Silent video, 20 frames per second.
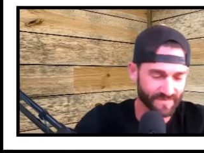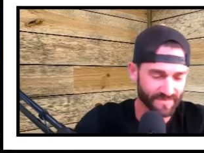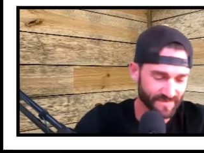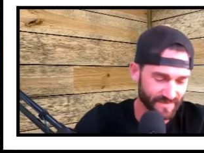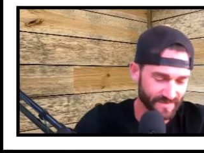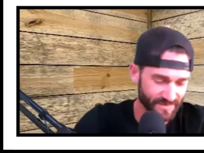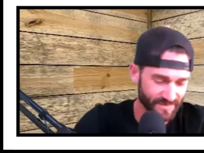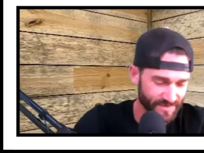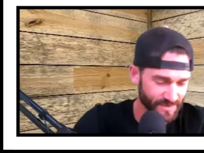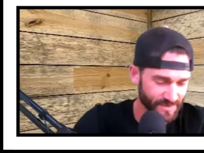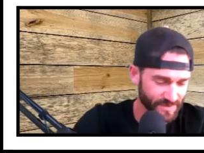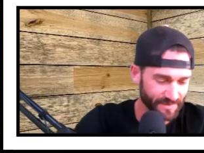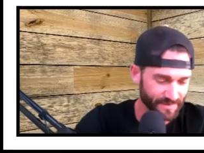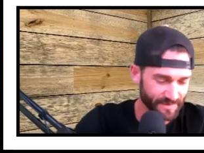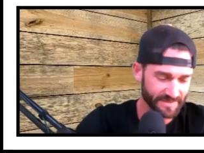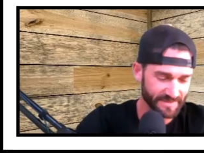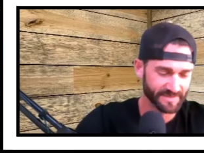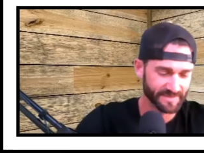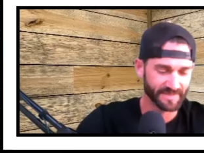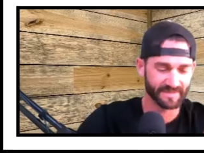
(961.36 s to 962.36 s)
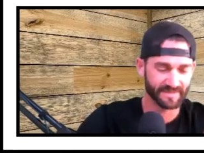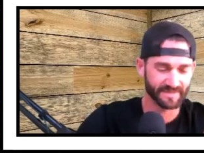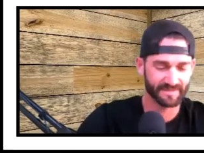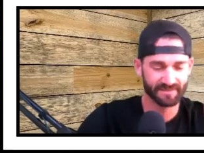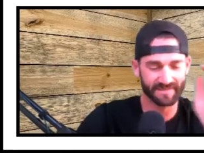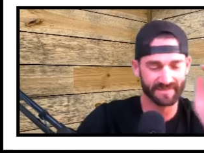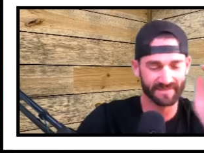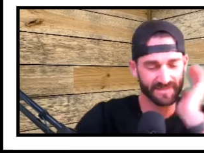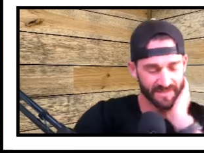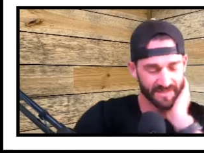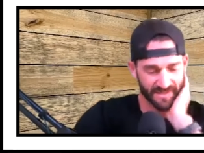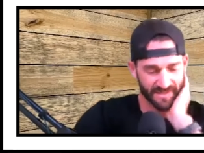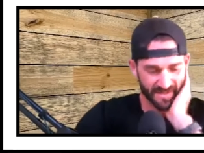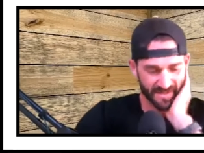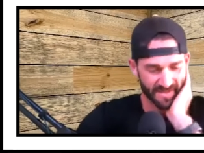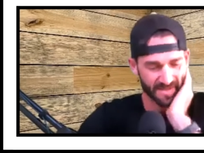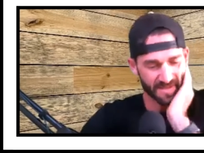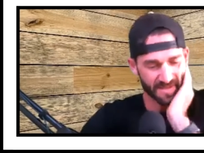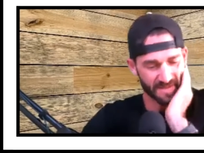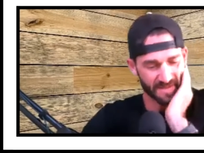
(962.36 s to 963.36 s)
That's interesting.
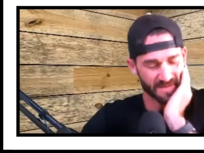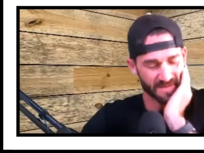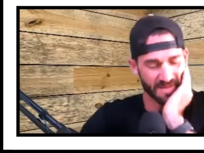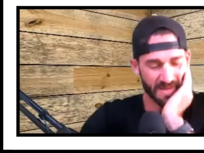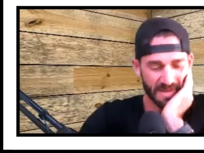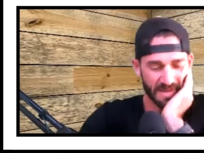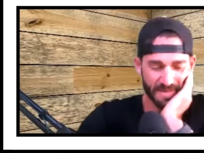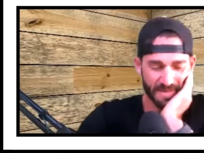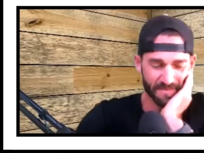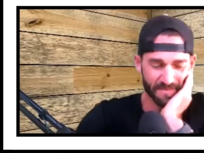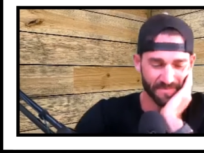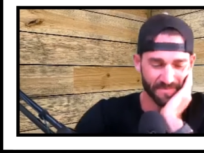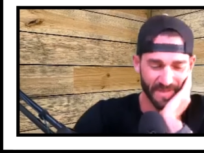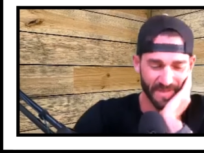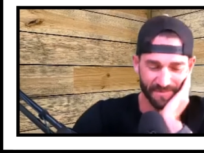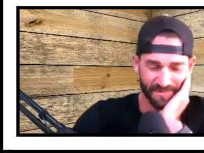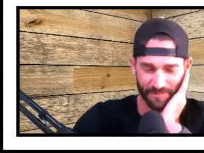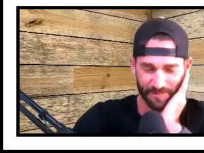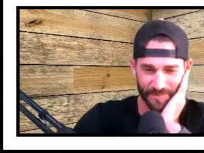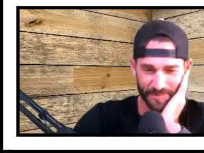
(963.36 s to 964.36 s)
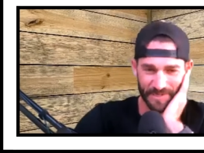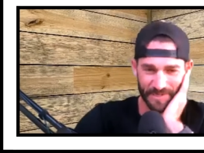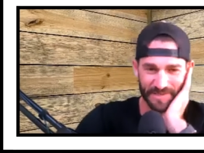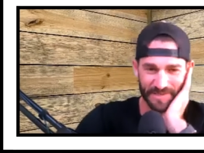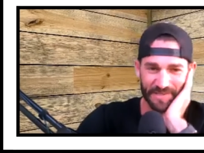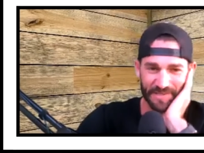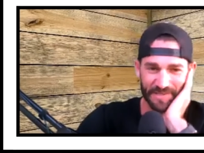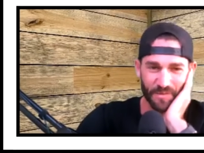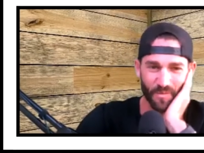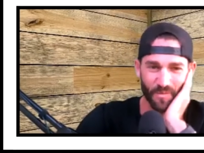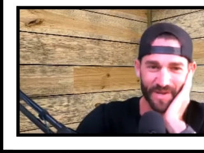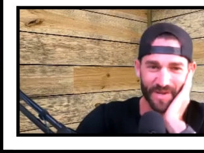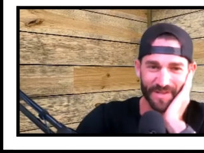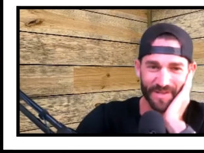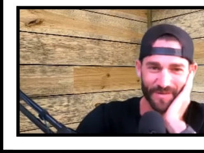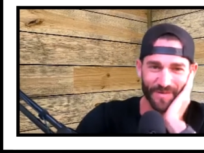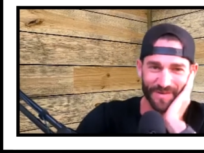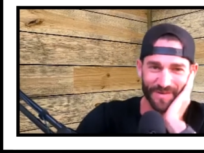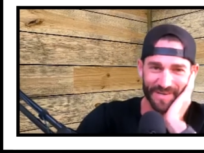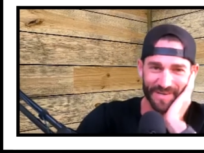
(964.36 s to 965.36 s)
Um, have you ever done like the week
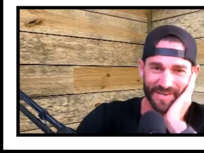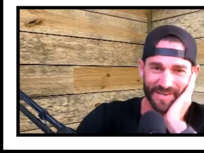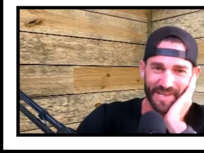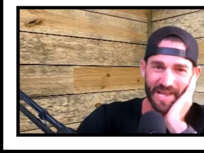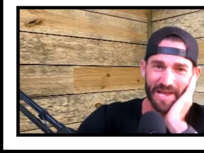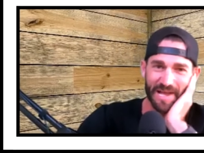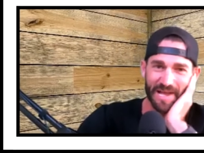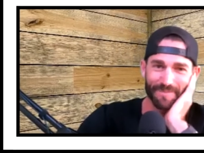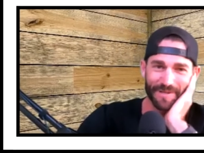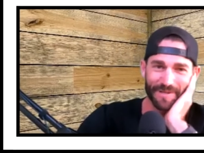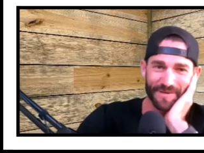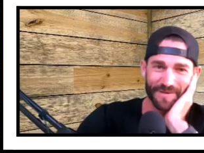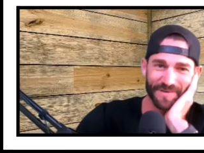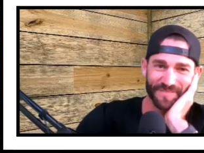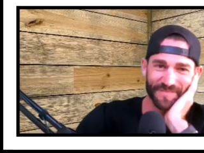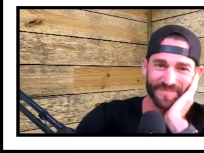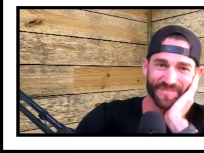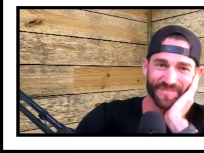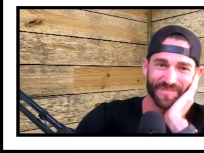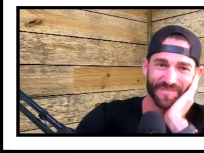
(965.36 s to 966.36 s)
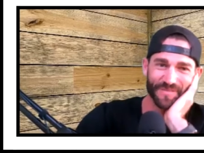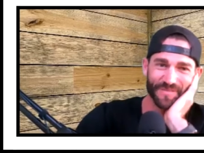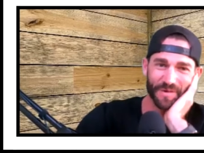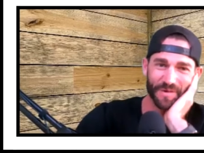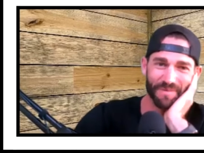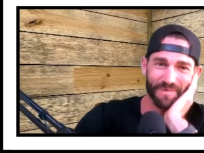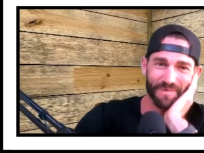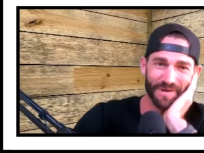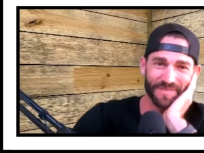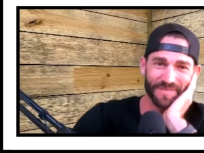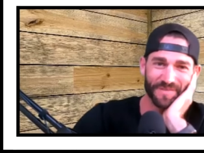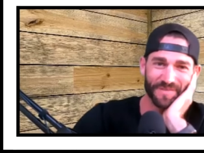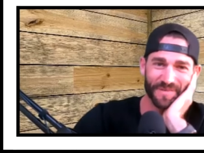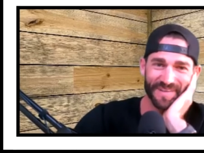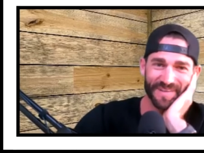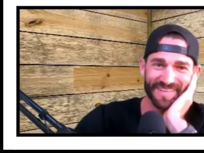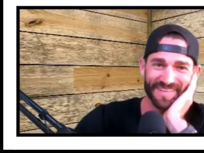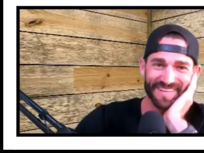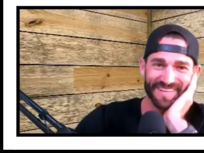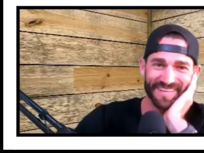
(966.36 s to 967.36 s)
long in a cabin or for a month or
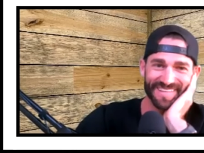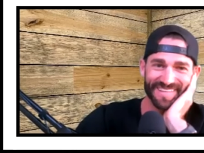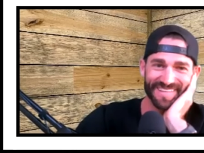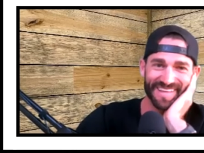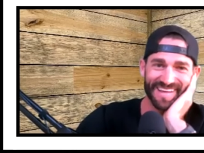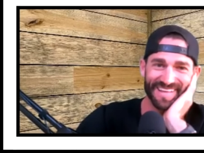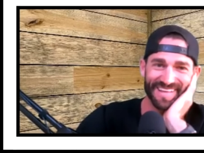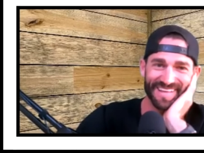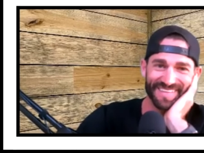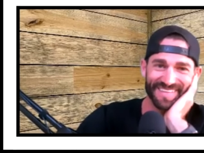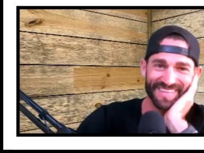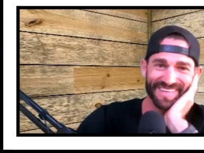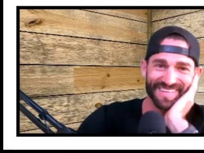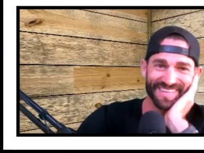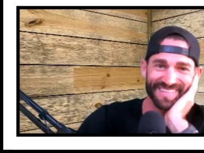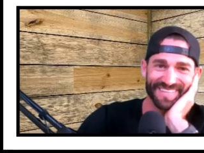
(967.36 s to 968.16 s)
anything like that? To...